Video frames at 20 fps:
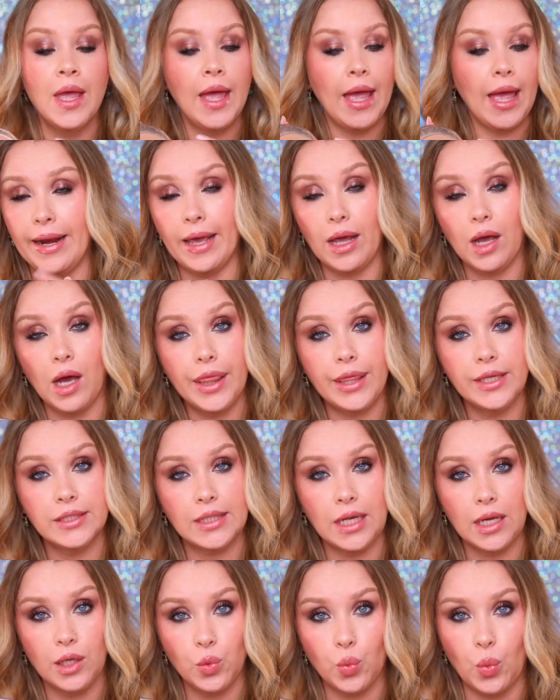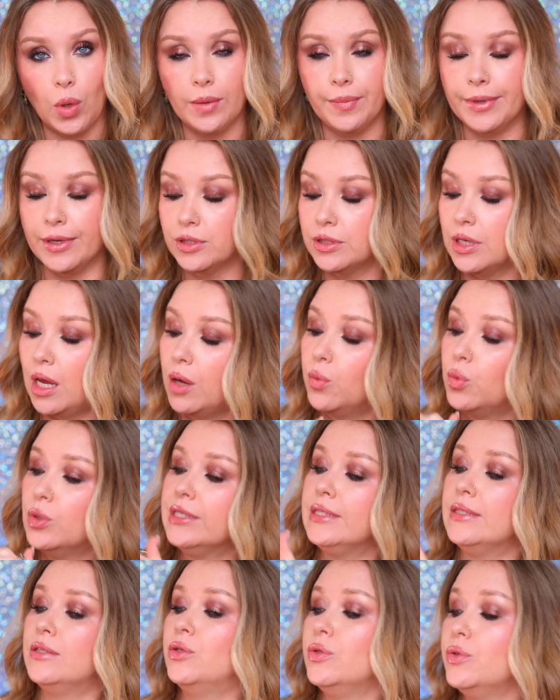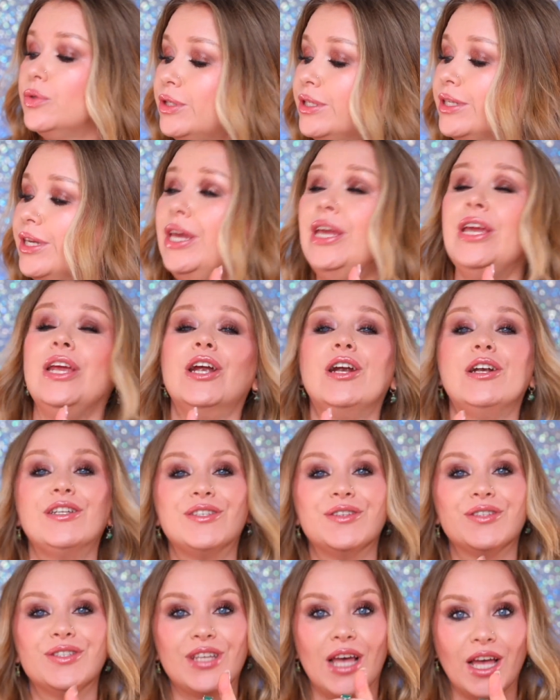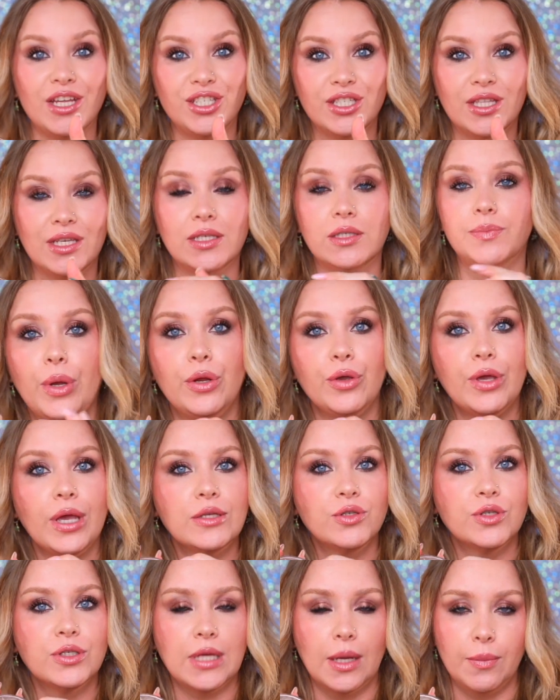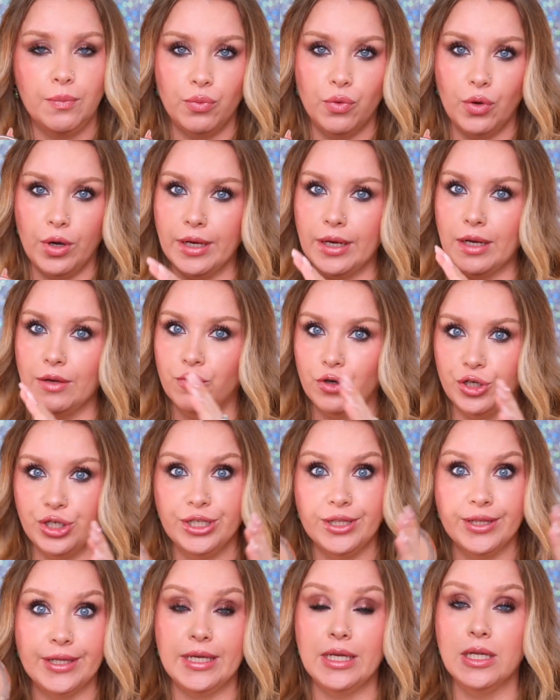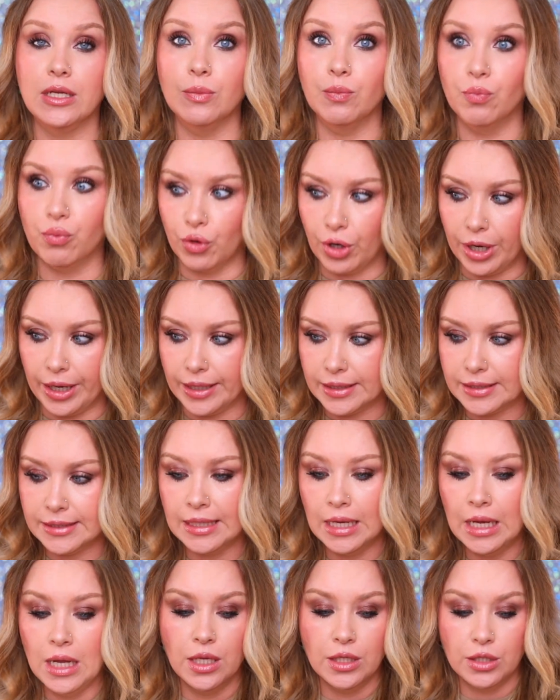And I got the second one because I was too scared to touch this. When you get to some point, unfortunately, it breaks.